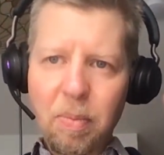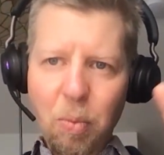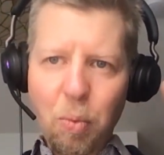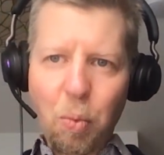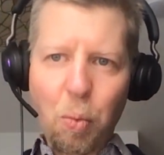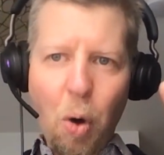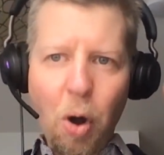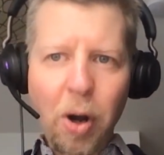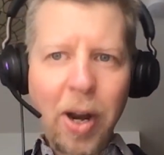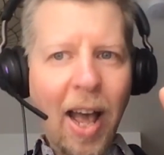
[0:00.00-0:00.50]

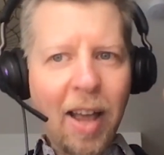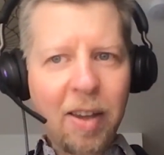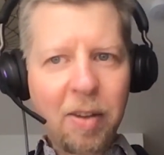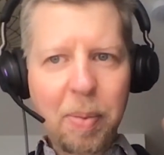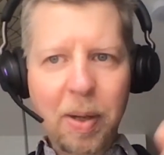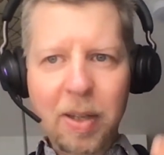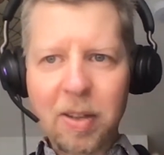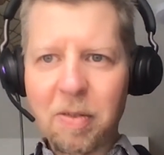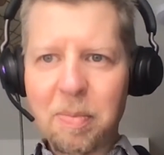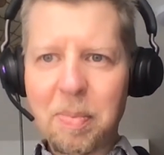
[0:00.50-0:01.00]
one
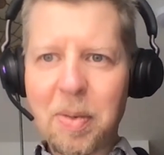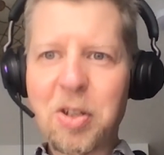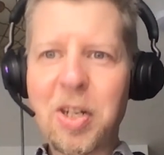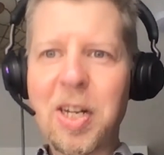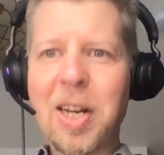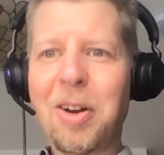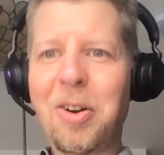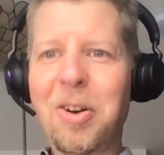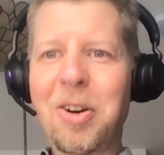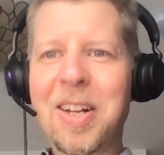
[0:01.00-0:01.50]
aspect of
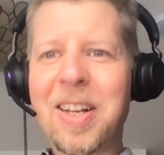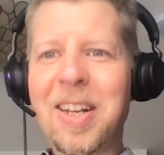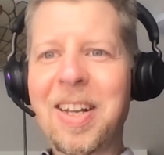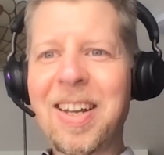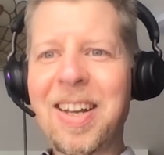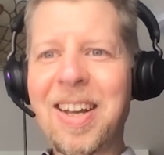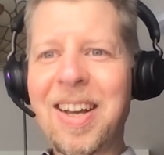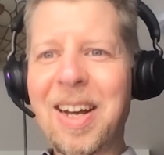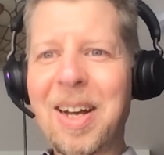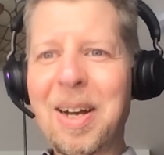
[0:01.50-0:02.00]
machine learning,